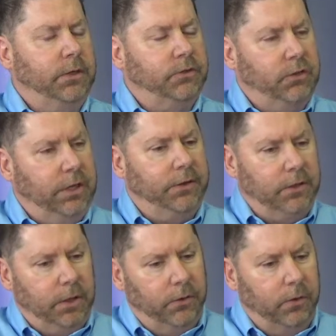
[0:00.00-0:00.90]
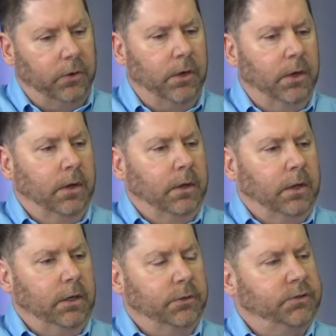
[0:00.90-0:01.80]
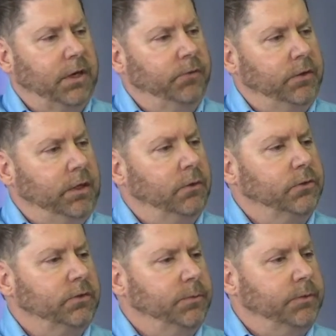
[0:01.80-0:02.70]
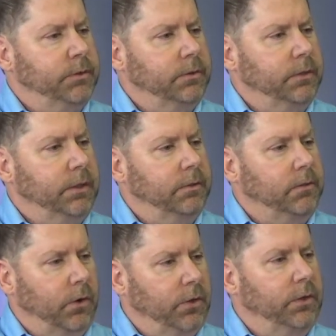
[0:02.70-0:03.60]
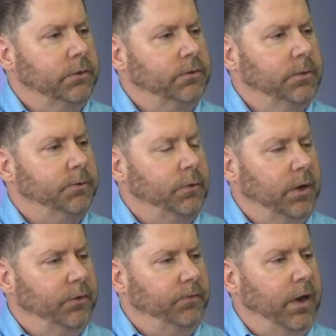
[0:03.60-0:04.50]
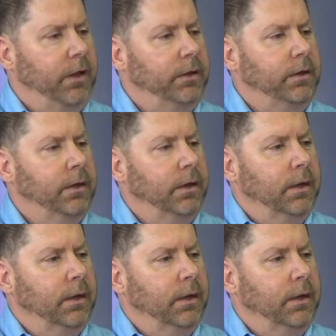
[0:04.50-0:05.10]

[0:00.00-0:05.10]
she got together, 7 dealerships in car dealerships throughout the valley